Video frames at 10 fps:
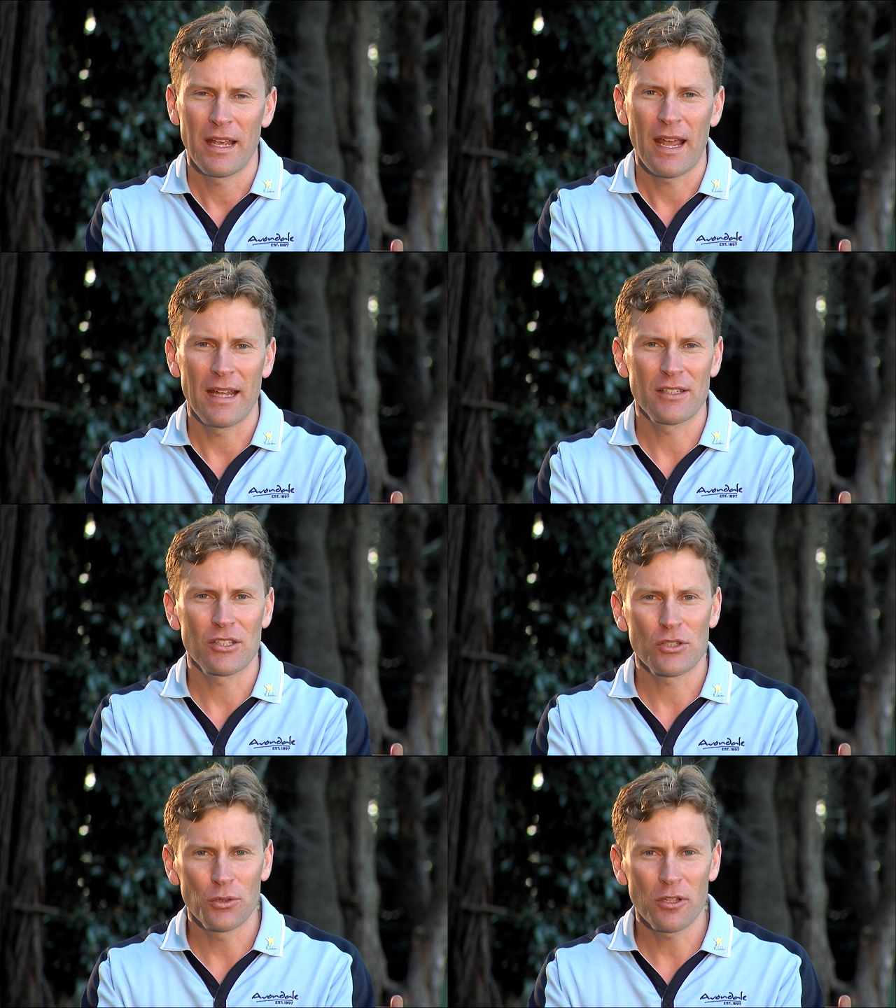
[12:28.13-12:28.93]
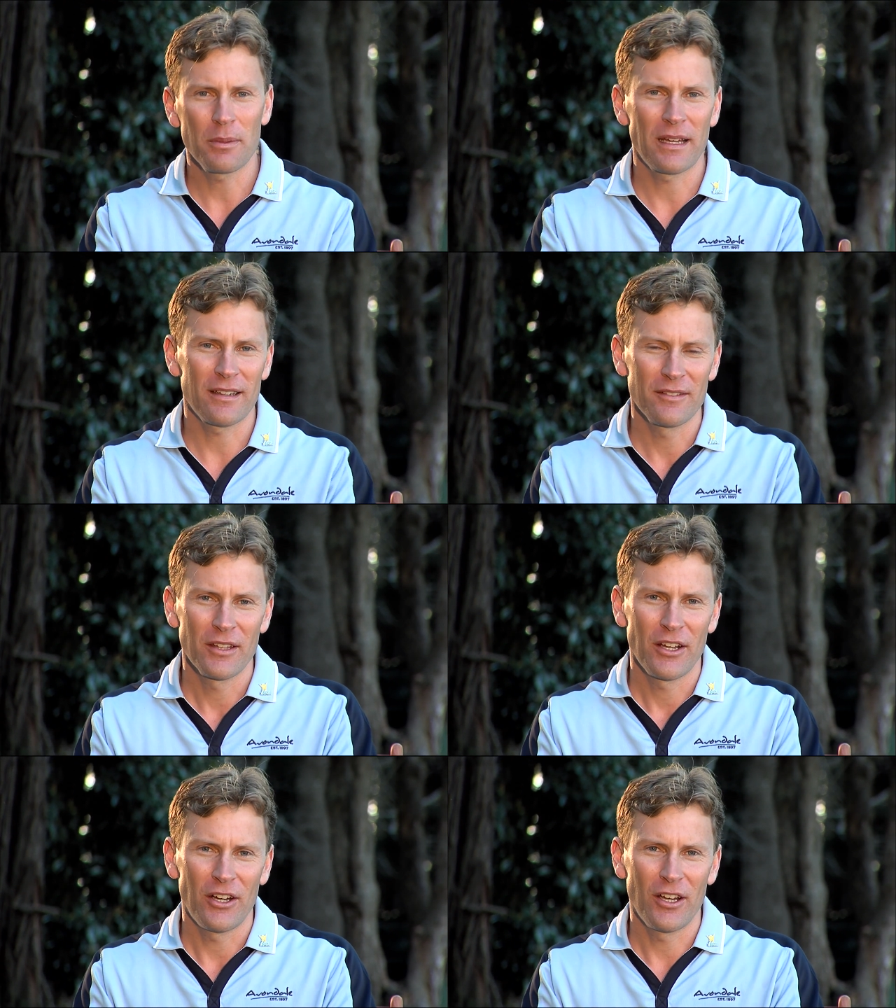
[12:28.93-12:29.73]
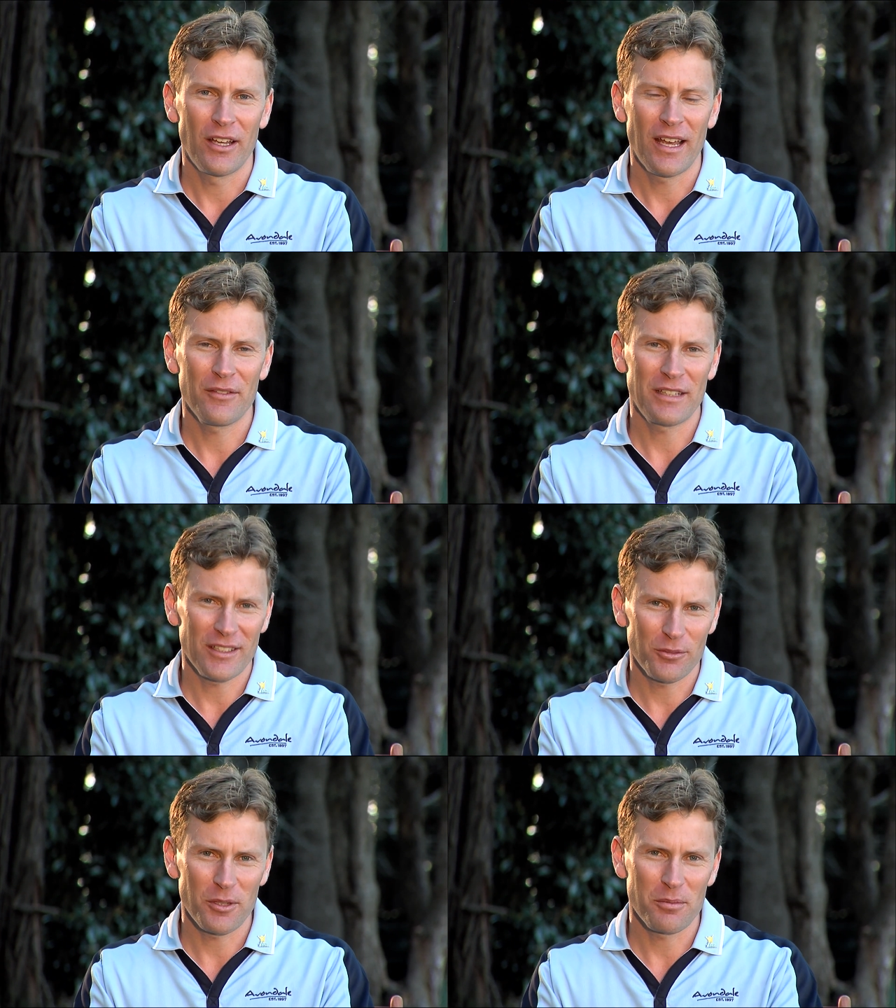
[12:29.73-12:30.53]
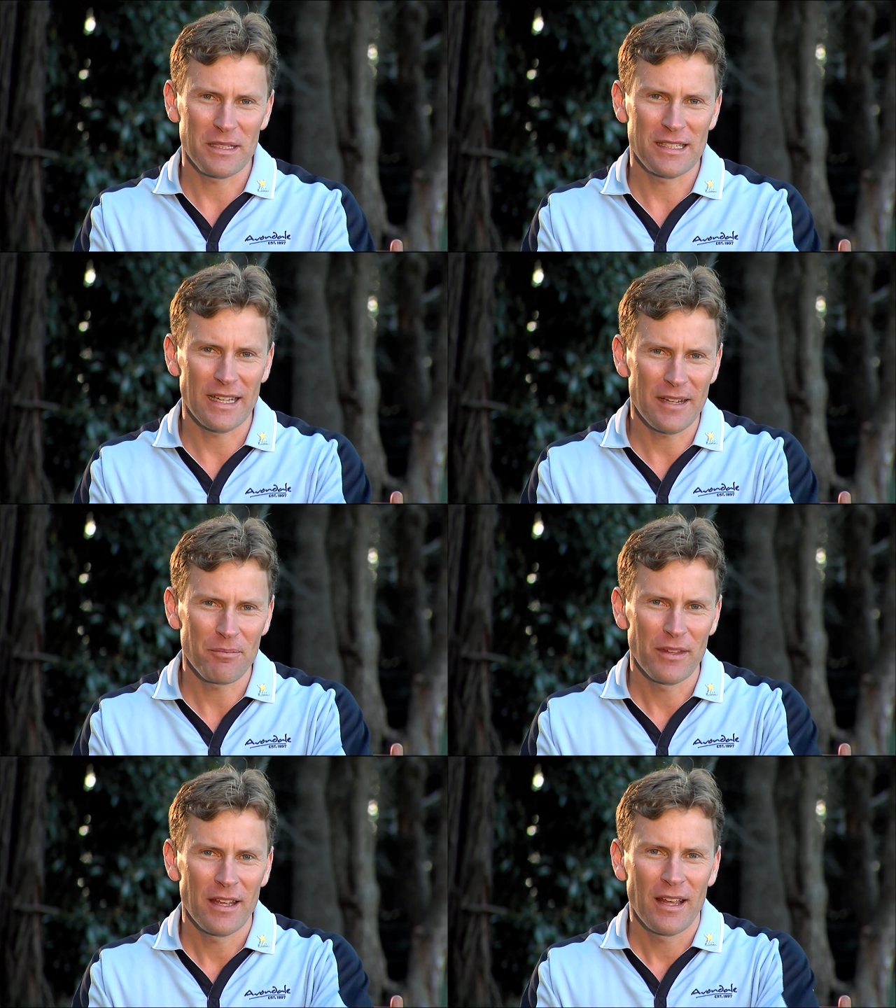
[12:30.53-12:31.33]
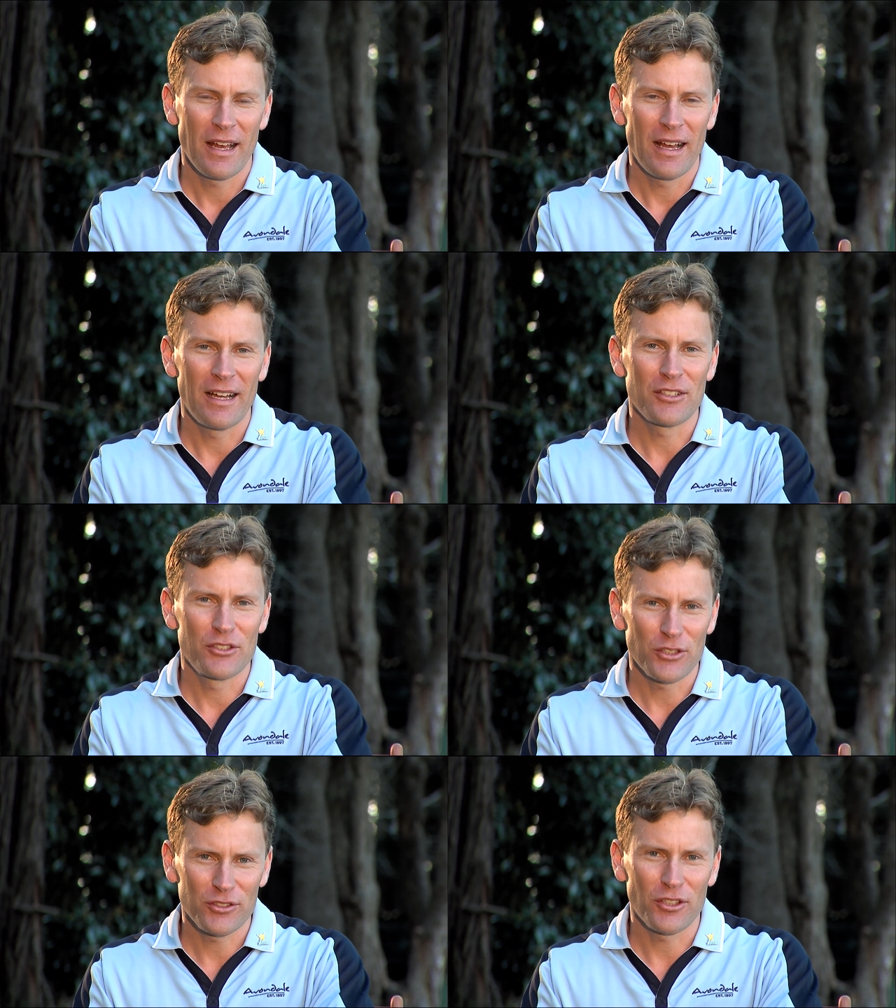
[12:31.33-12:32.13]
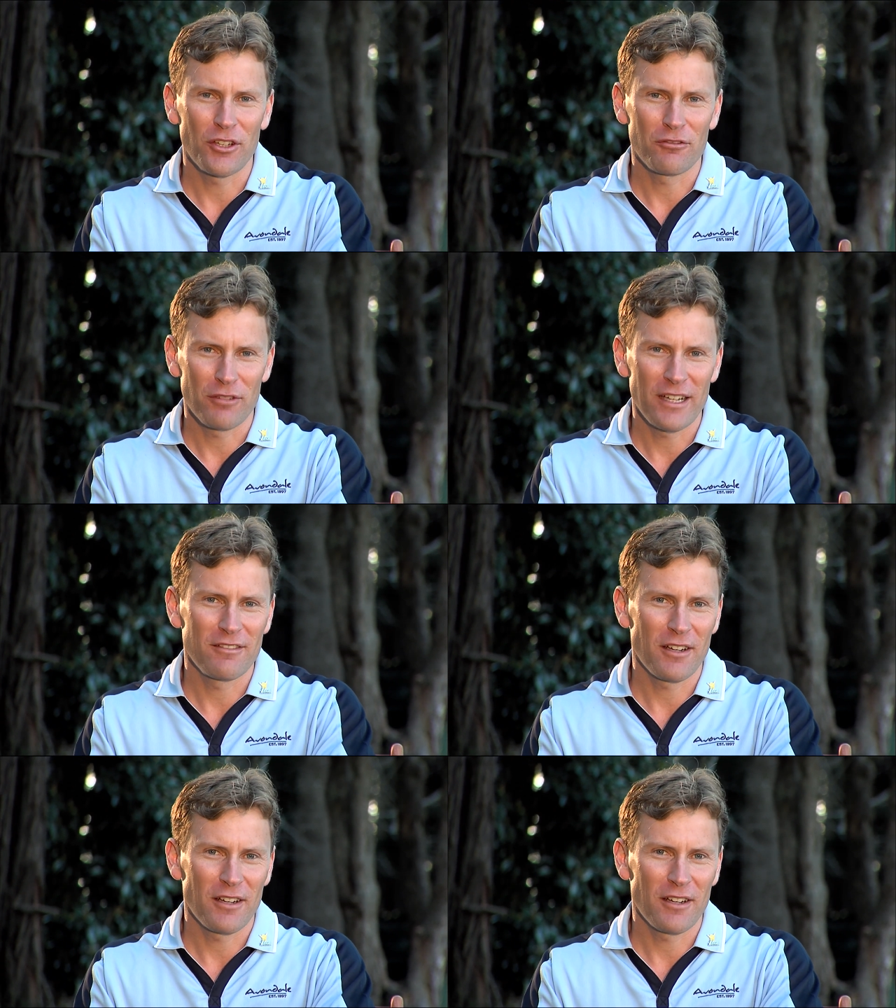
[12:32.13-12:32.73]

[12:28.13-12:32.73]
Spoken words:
And to talk about it, I have a guest with me today, Dr. Ray